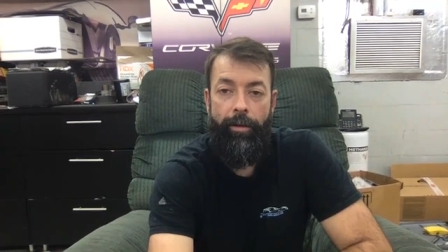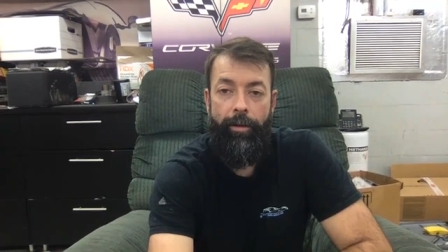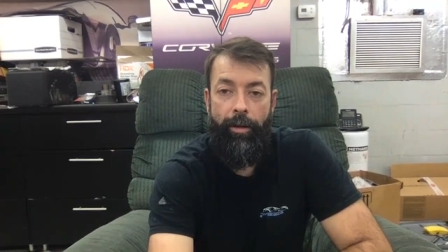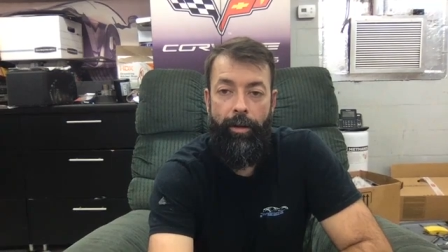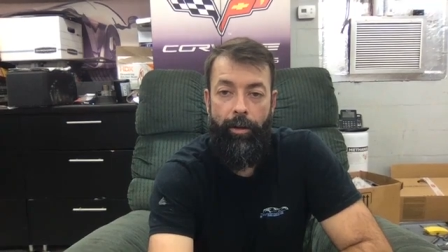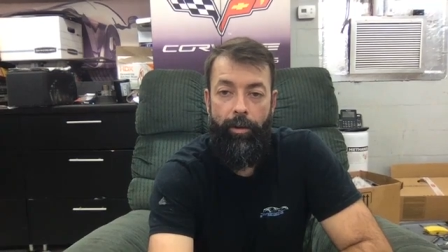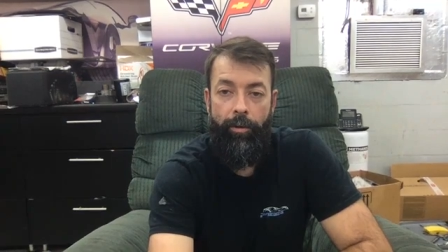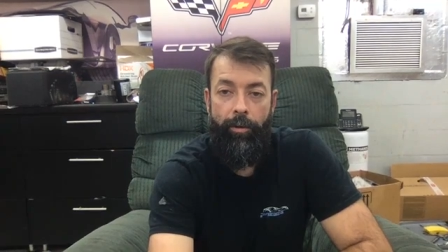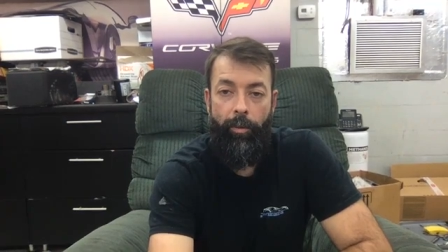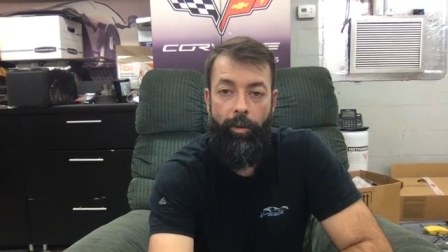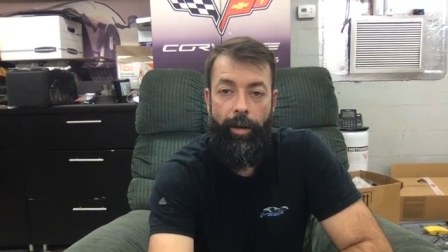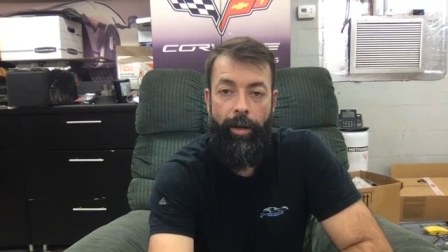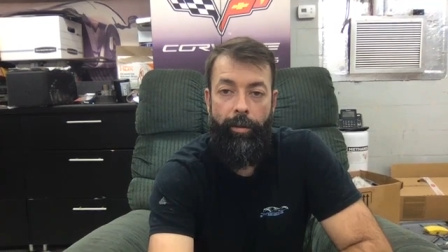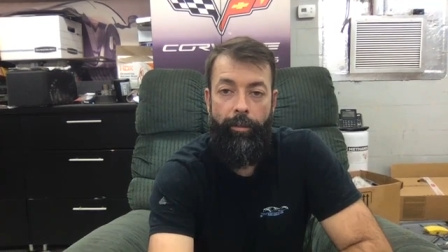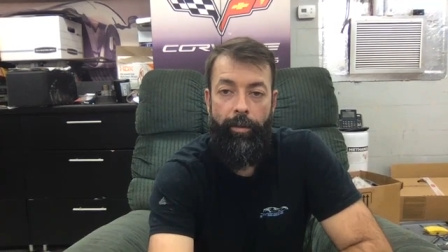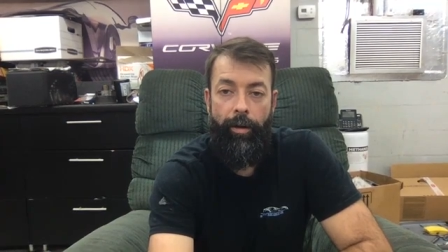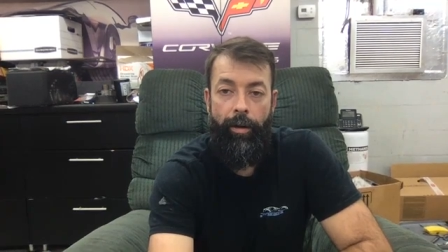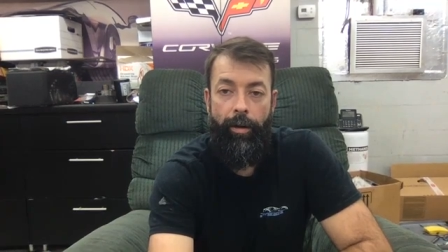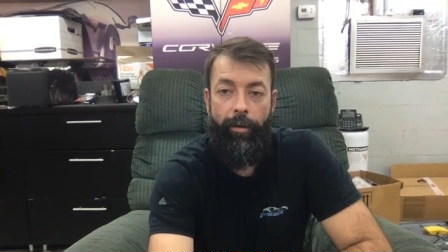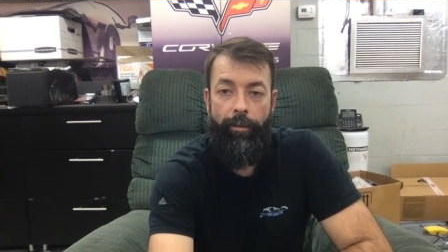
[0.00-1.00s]
It goes way
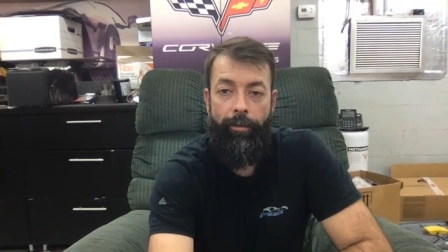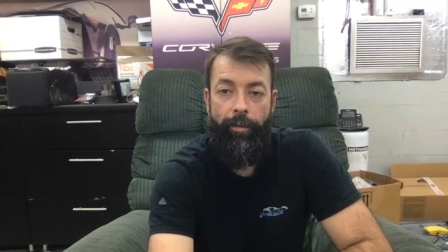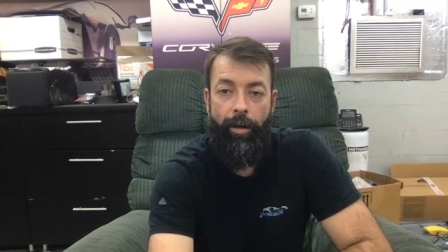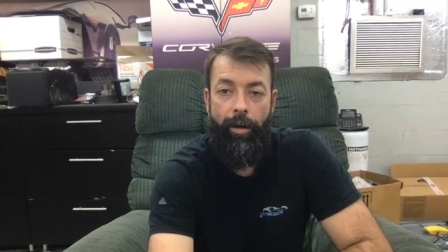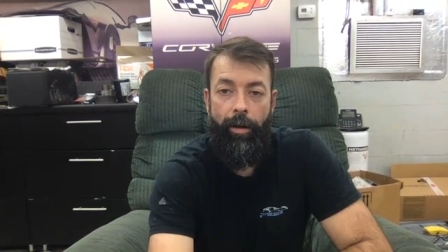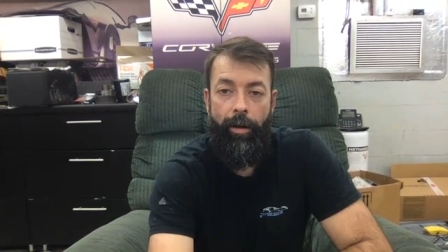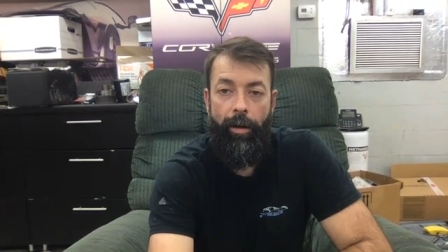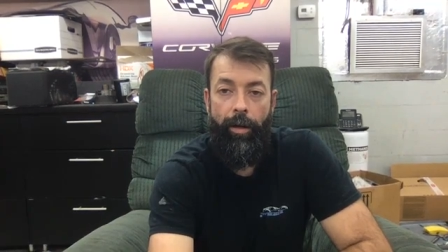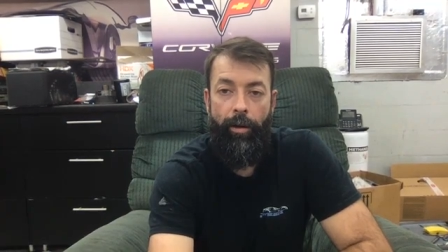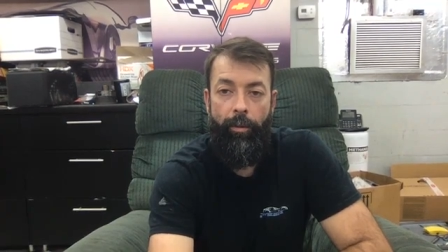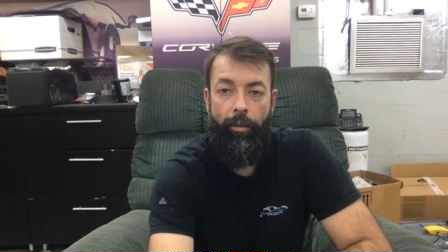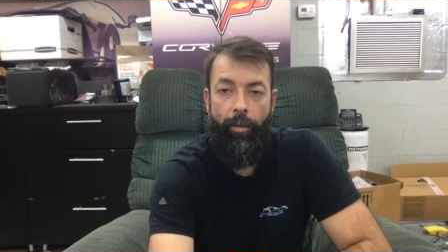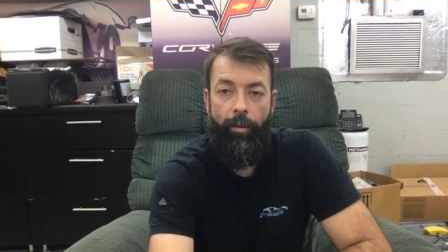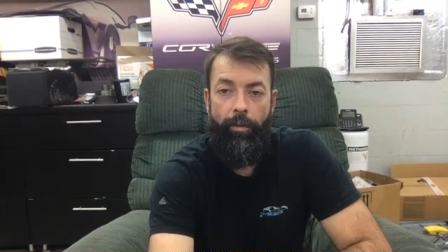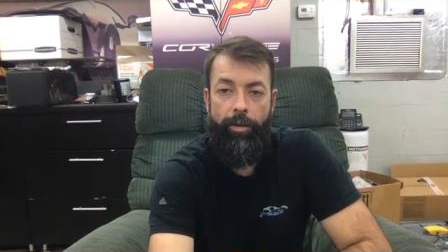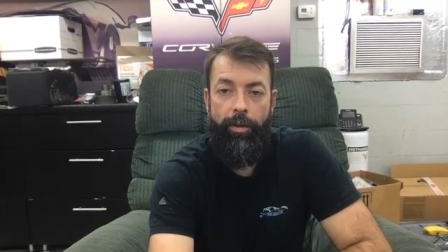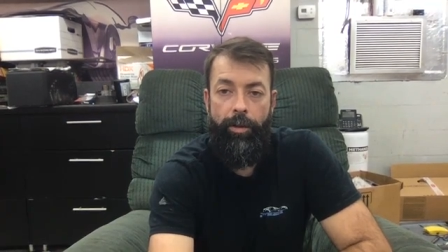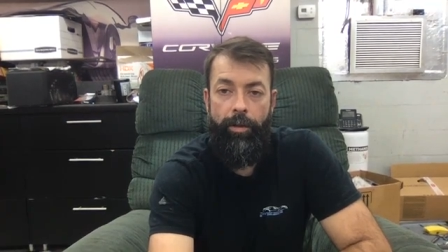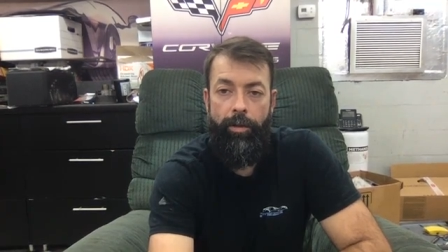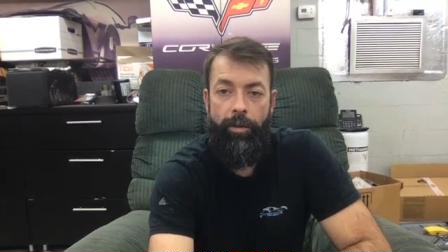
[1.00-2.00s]
up there. All right, what
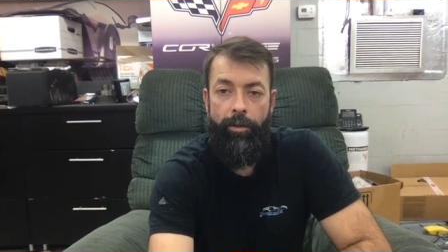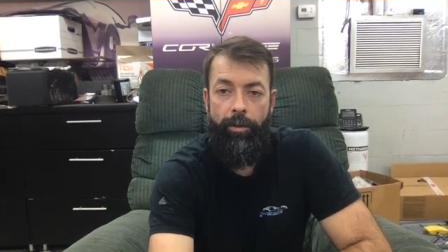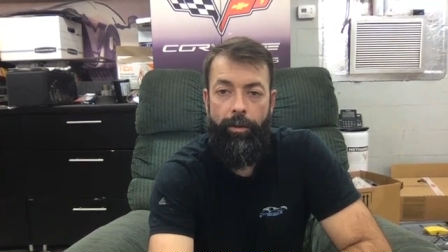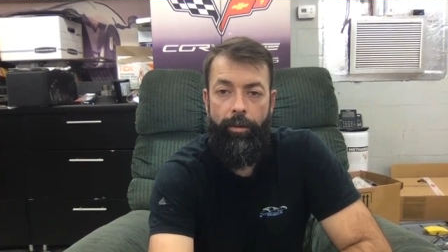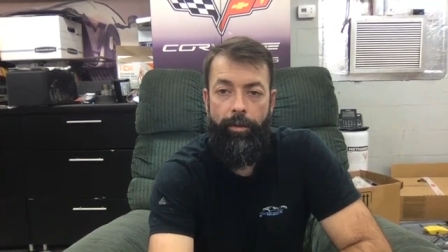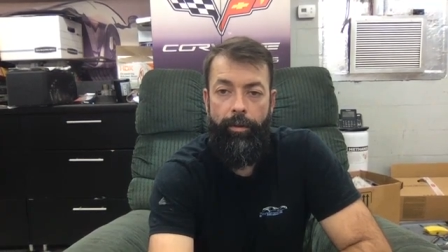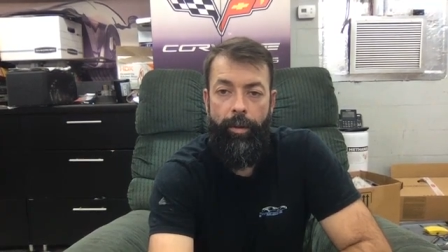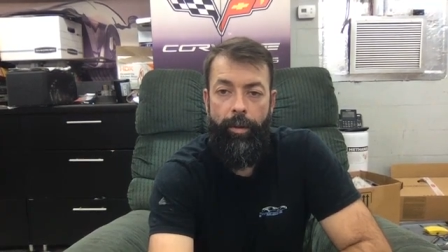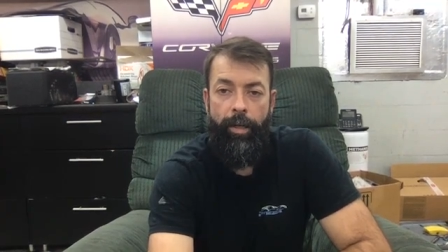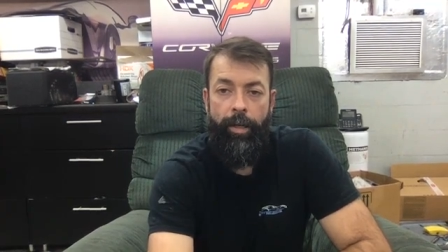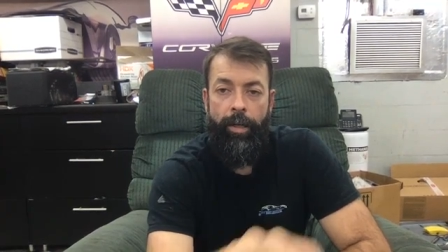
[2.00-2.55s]
would you do?